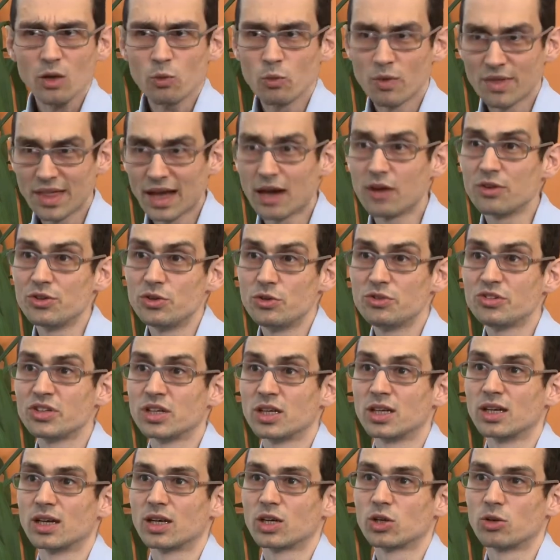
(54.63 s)
without
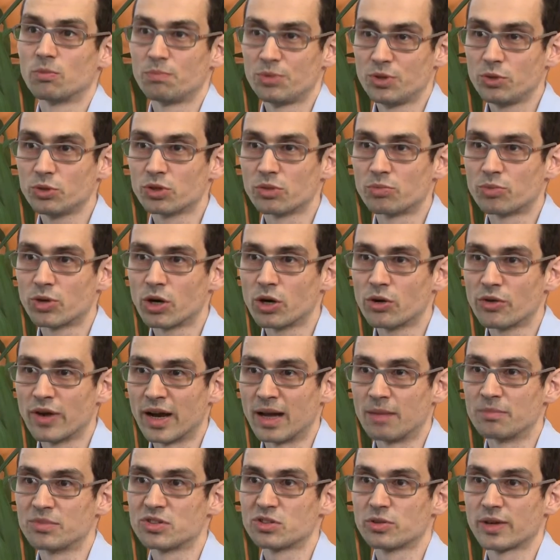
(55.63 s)
using computer
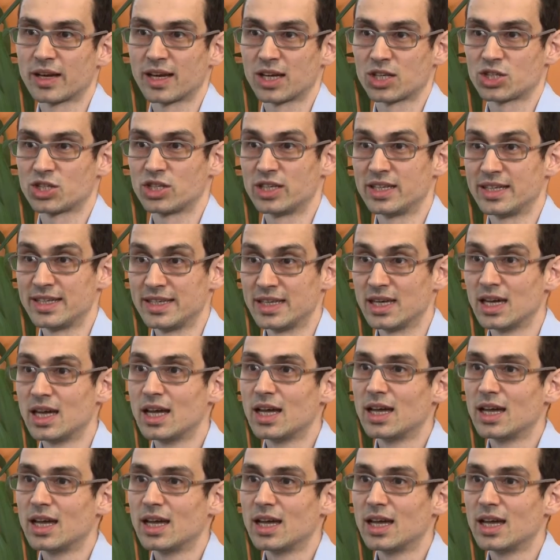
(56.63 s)
programs to actually